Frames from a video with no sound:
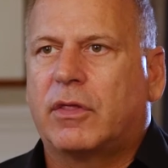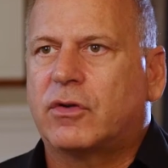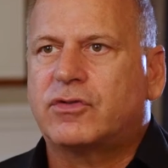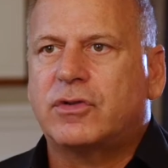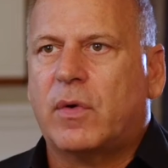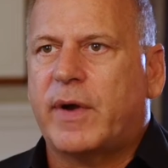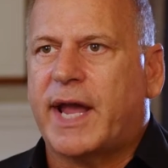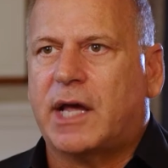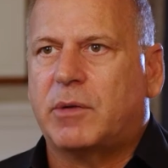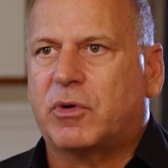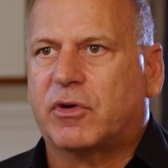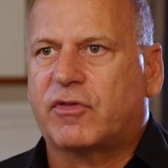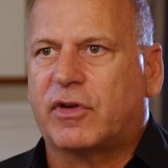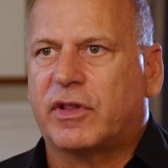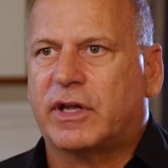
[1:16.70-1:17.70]
There's no
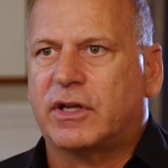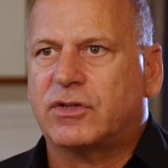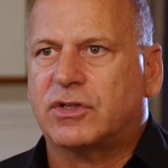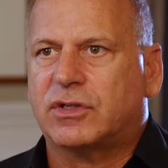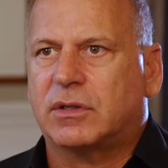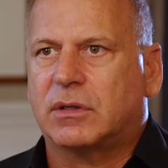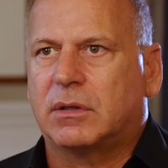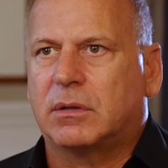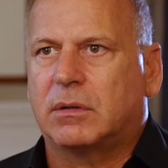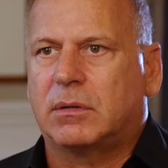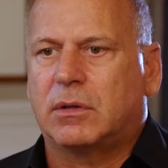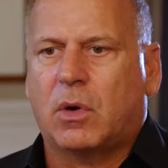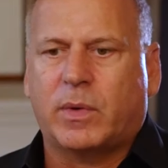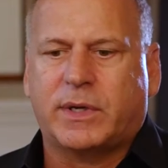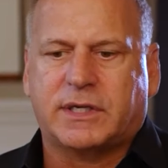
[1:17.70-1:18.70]
handbook for this.
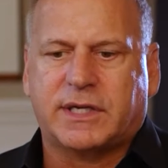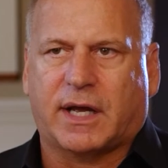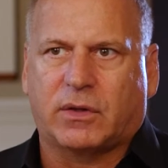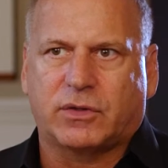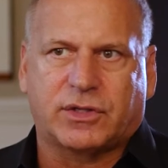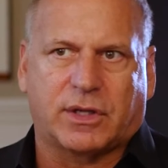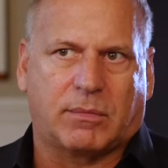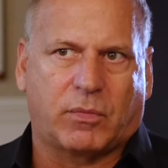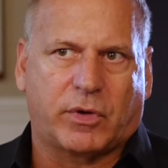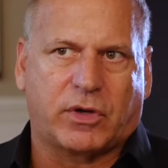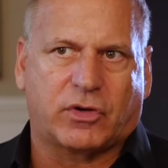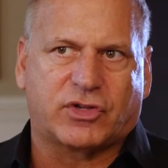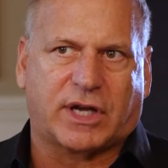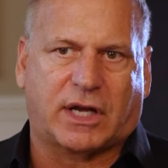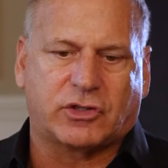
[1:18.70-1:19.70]
No one tells them
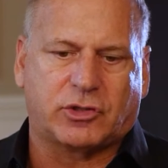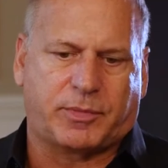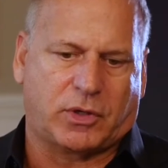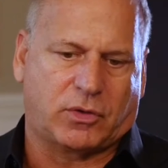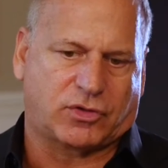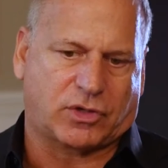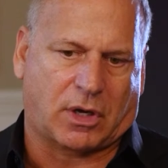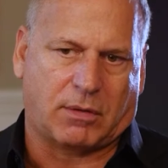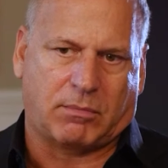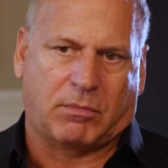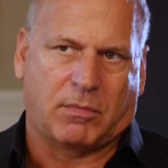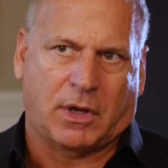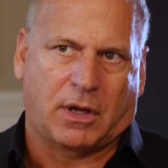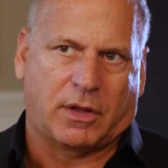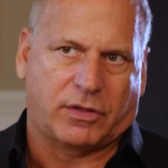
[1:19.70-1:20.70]
when your child's abused,
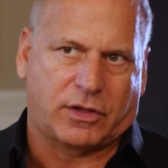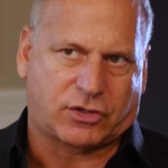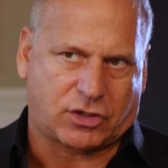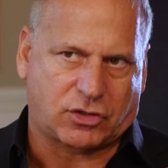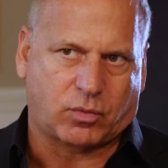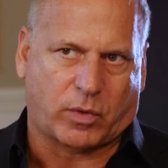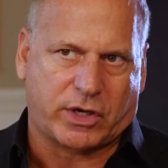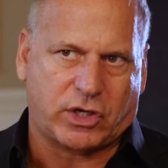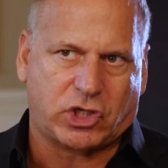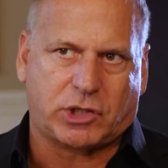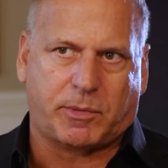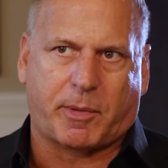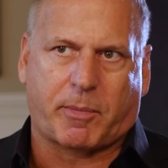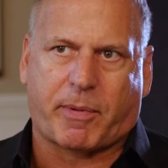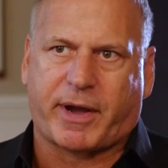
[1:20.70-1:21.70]
oh, this is what you
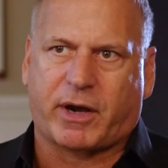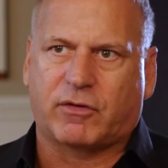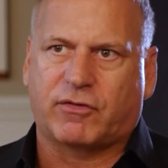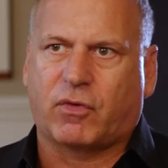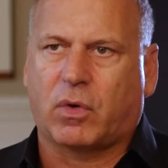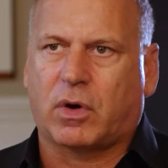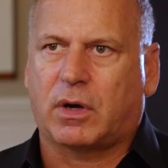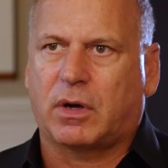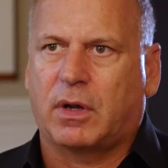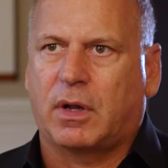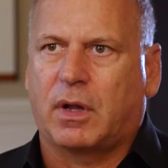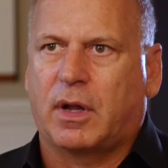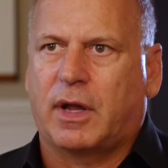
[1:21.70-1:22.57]
should be prepared for.